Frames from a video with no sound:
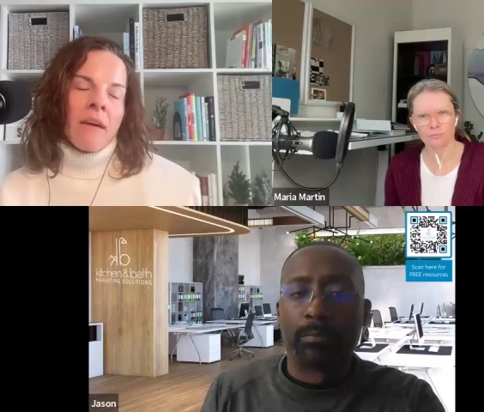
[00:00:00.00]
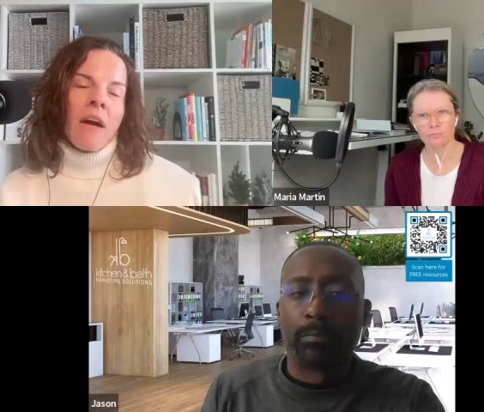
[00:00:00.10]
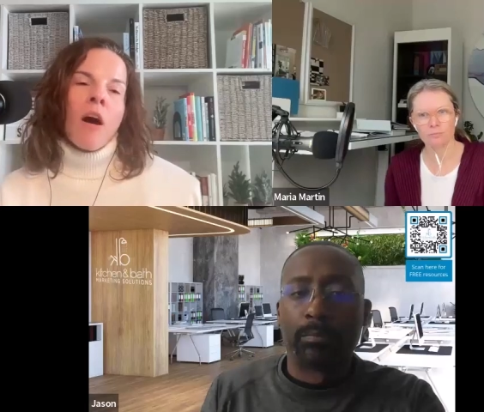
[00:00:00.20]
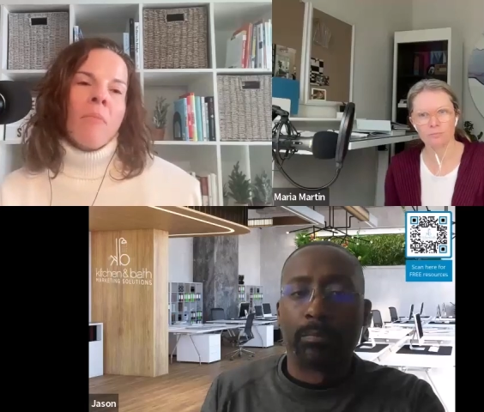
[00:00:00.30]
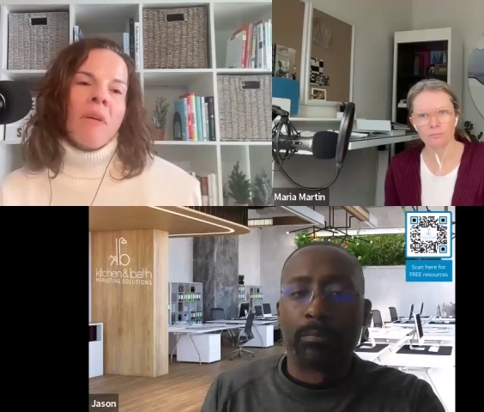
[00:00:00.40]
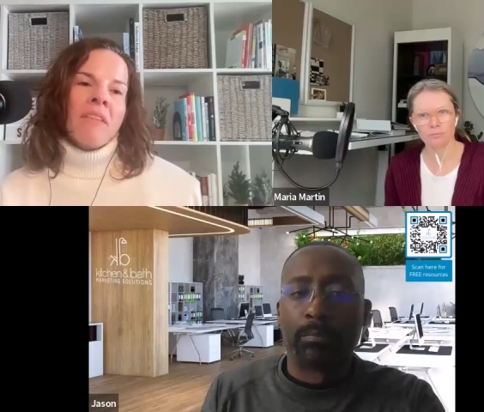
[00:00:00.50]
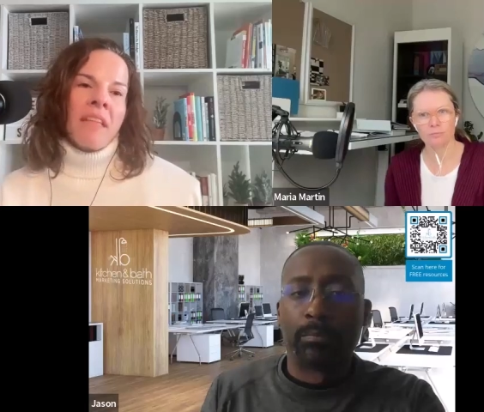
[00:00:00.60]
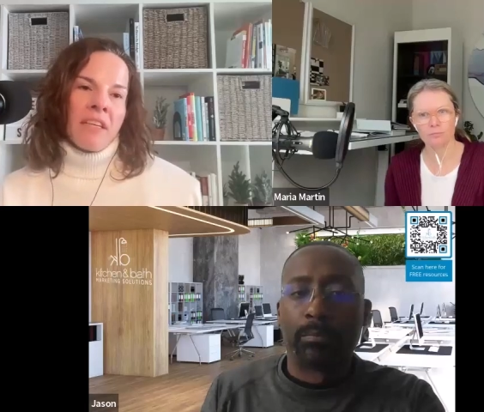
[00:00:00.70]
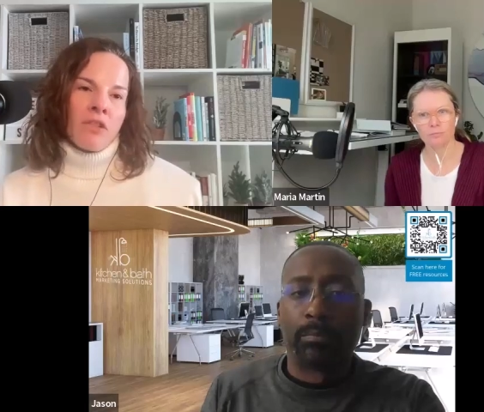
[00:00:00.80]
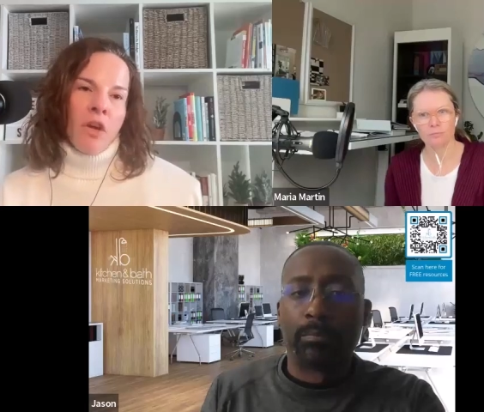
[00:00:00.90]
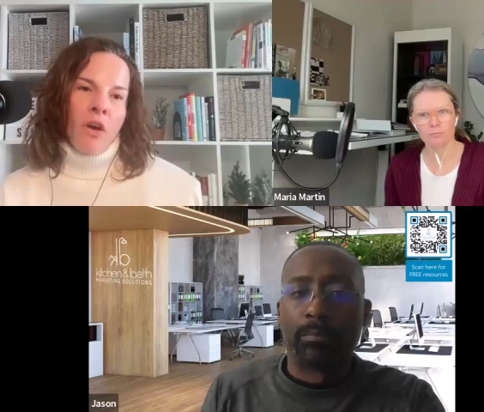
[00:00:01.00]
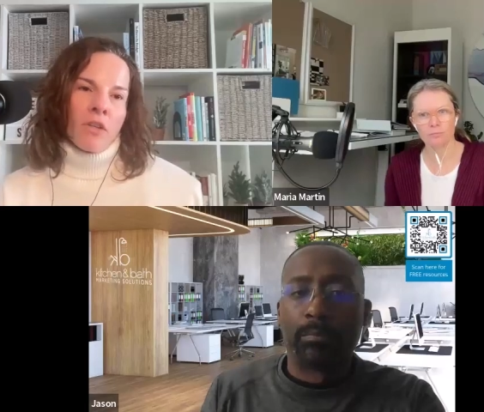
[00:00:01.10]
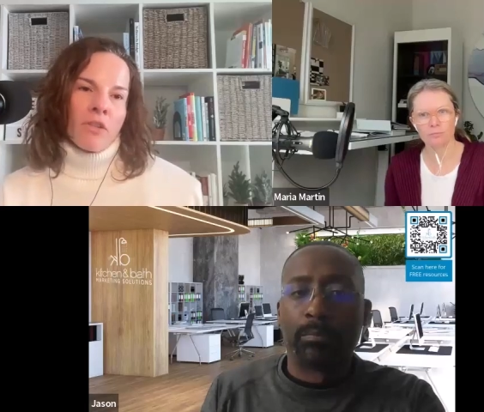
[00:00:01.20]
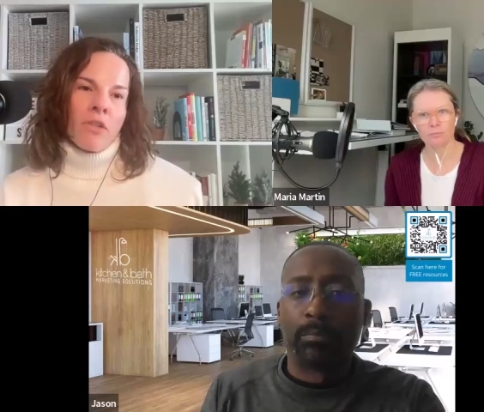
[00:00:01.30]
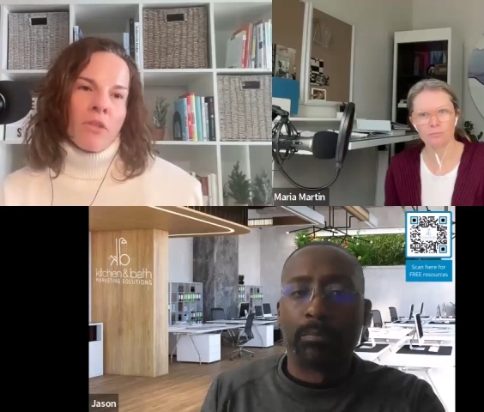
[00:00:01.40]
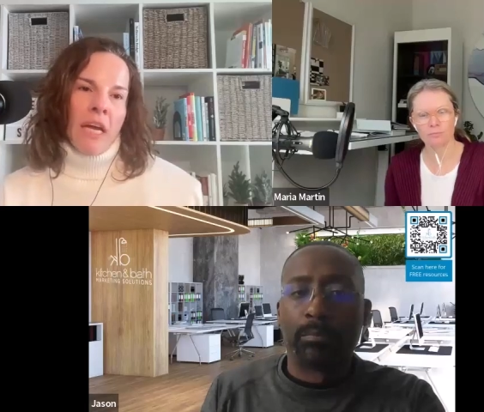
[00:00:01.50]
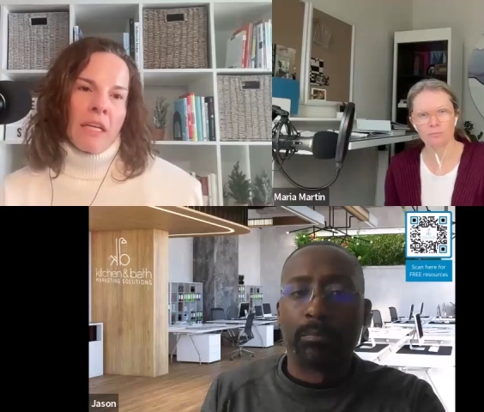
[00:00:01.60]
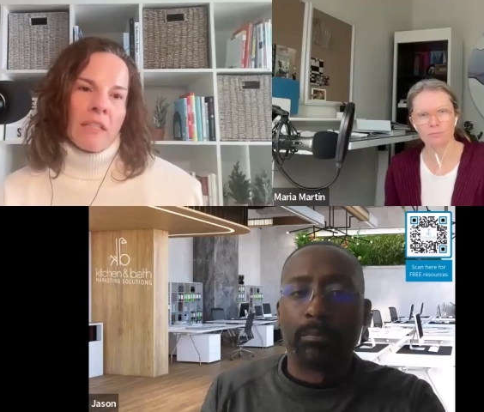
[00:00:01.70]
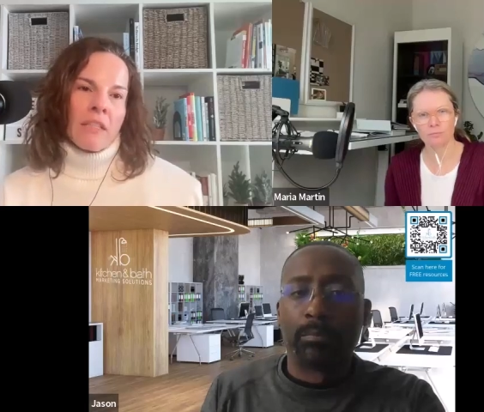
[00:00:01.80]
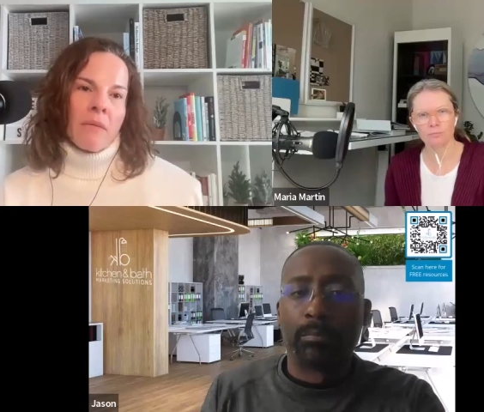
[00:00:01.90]
Speaker 1: Um, then talk to
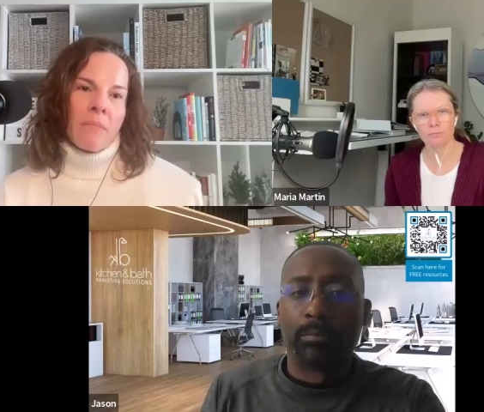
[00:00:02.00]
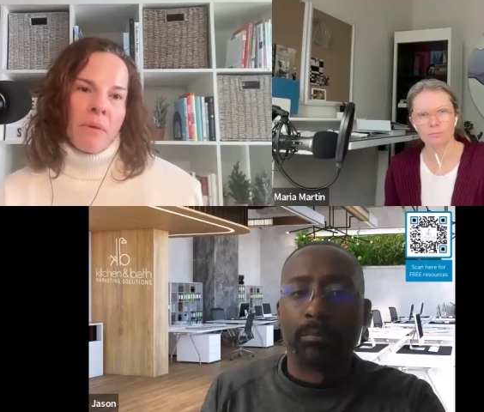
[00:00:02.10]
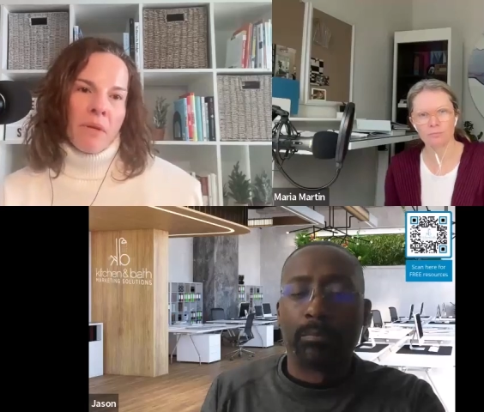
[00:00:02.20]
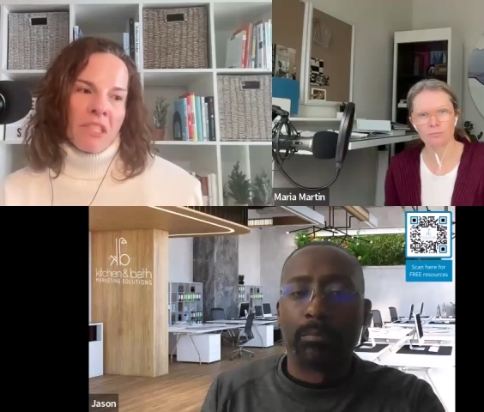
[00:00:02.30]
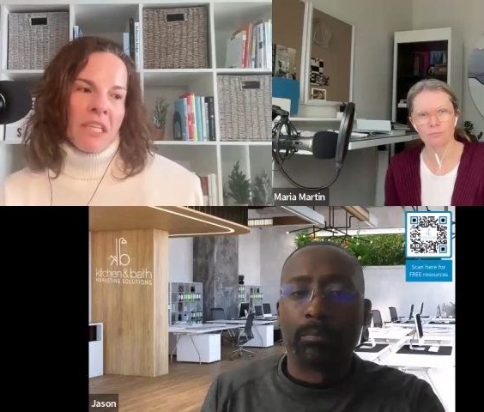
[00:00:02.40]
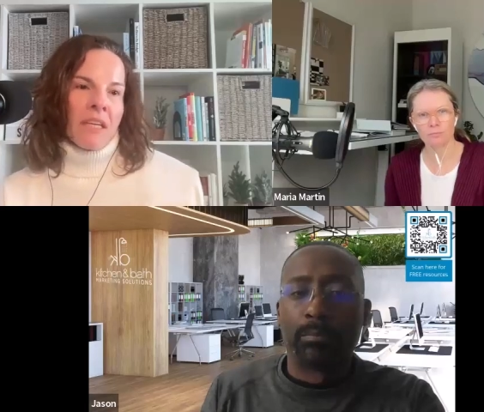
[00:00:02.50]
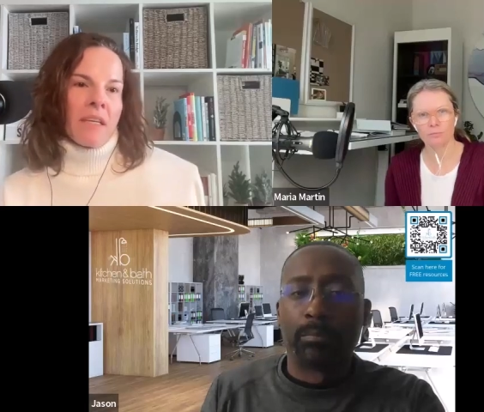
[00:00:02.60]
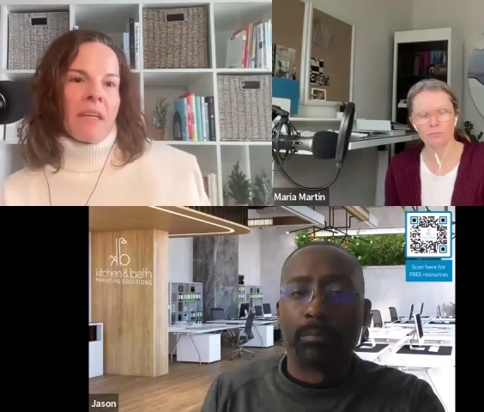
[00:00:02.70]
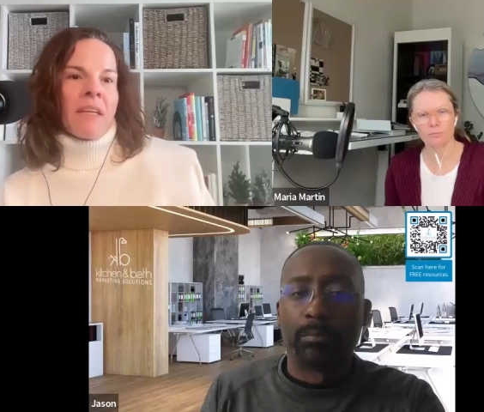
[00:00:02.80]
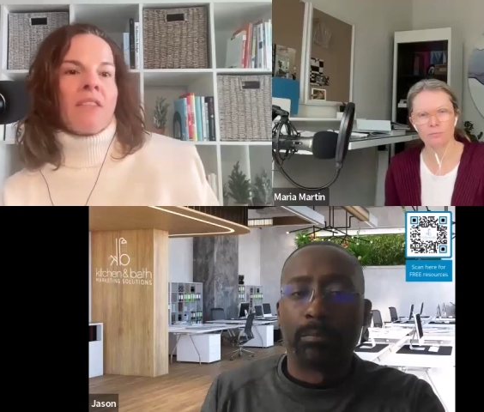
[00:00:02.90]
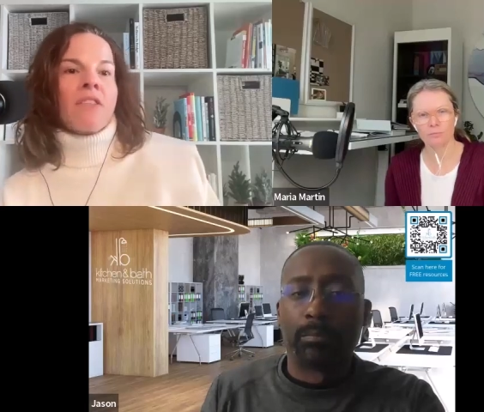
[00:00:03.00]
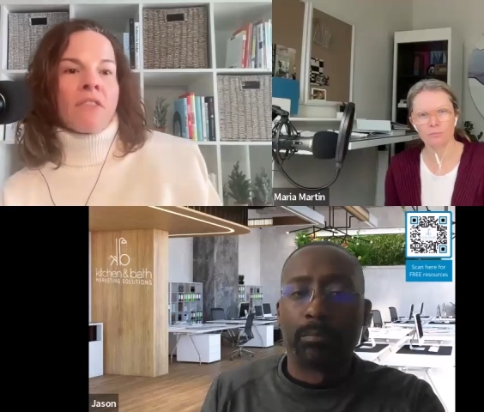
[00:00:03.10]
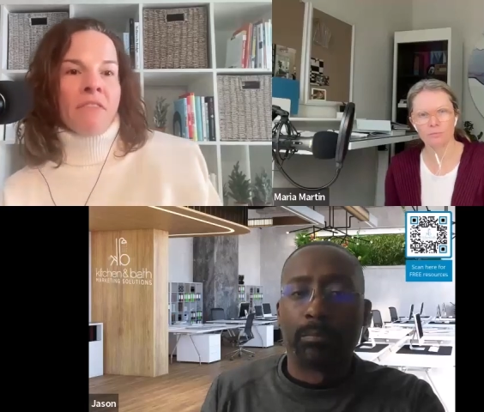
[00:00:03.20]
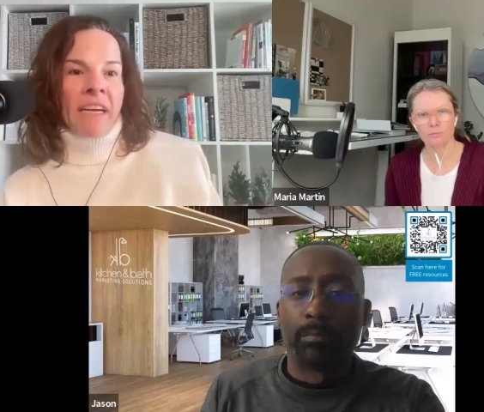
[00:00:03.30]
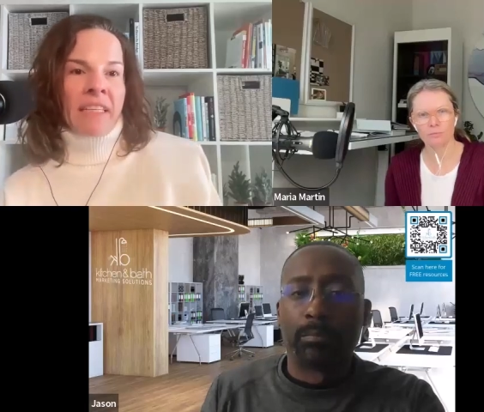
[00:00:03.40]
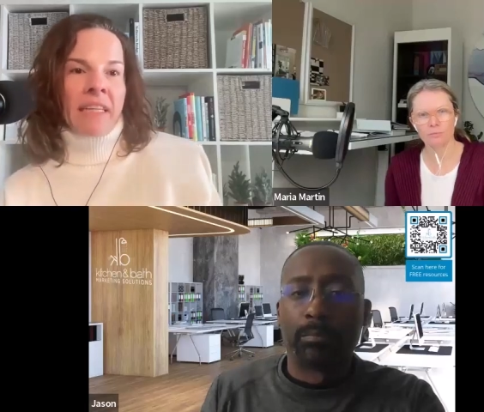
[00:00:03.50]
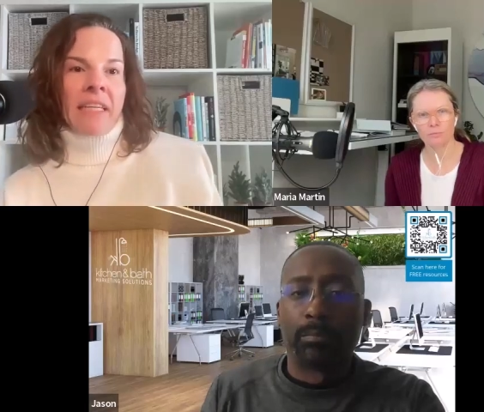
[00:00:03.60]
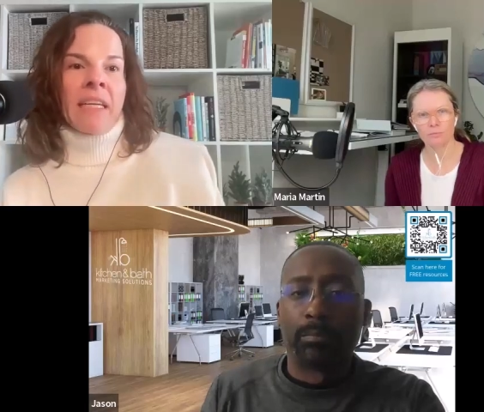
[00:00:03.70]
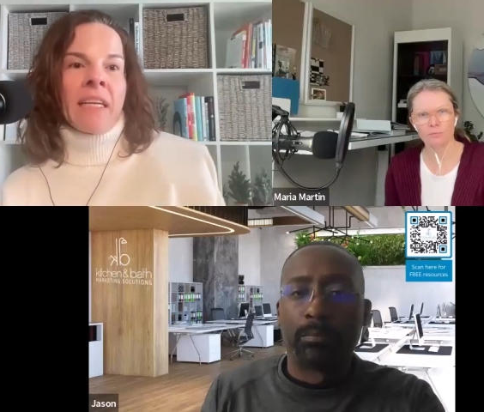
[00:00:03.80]
that person directly.